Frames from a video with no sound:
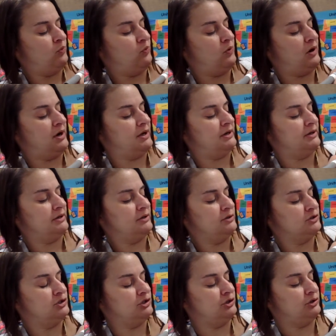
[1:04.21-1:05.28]
one,
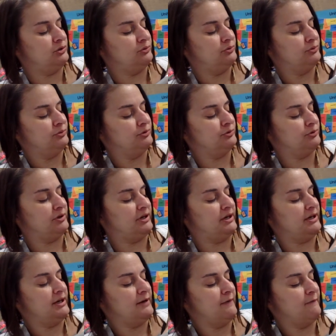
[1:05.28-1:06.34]
two,
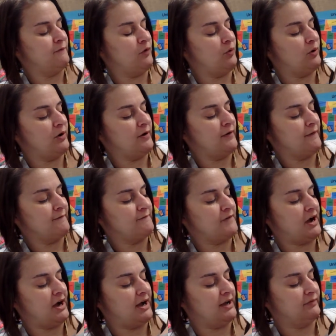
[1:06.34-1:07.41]
three, four,
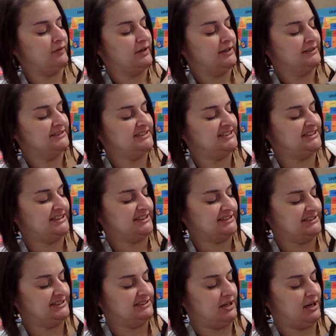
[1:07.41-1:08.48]
five,
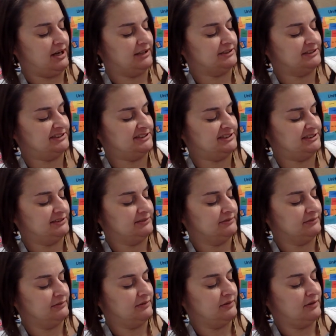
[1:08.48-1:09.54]
six dots stops
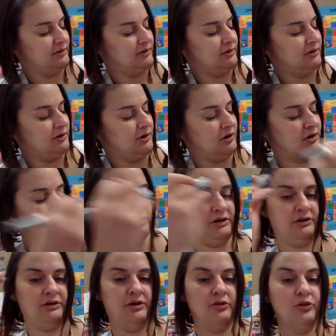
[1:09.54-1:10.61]

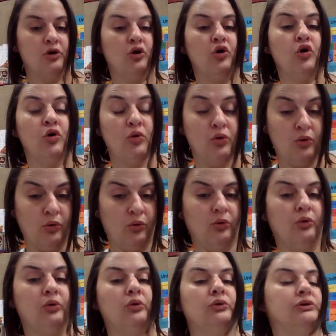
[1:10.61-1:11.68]
on the
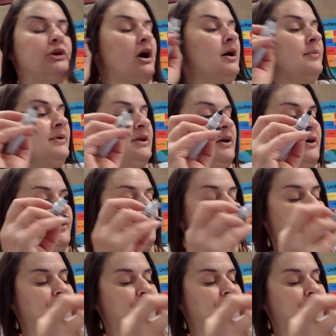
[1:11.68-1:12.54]
whole domino.